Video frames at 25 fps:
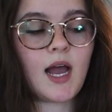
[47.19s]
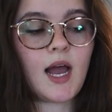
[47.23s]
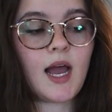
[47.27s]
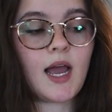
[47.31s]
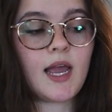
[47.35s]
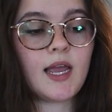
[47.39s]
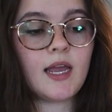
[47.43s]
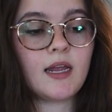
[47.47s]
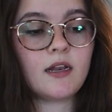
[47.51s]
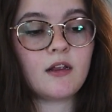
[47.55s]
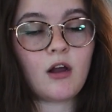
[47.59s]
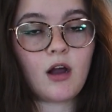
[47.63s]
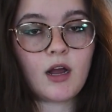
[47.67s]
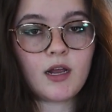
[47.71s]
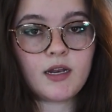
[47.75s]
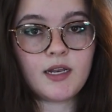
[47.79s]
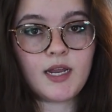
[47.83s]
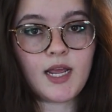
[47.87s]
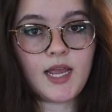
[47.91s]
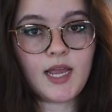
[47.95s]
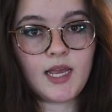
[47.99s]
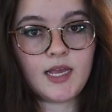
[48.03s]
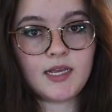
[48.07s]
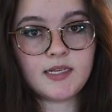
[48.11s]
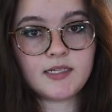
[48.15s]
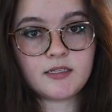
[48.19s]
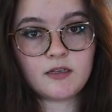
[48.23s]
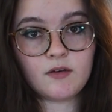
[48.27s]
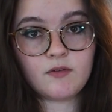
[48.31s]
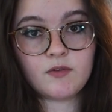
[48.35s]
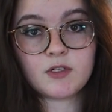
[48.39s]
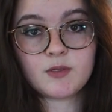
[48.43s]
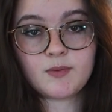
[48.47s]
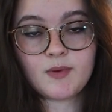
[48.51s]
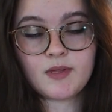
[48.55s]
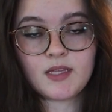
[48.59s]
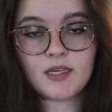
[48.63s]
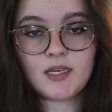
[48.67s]
I had gotten a
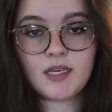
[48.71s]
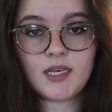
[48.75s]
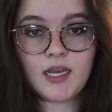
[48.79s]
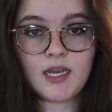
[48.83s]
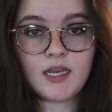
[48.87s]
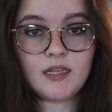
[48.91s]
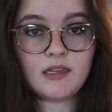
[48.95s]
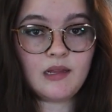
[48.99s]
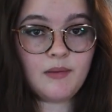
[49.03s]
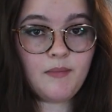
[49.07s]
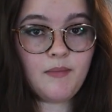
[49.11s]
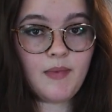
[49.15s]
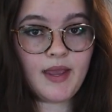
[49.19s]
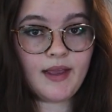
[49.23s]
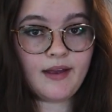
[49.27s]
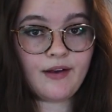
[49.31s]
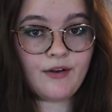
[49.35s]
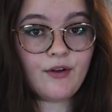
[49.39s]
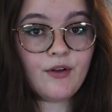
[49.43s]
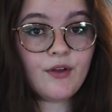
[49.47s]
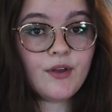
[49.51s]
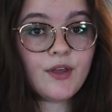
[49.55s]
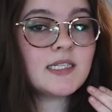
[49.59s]
silversmithing kit in the mail.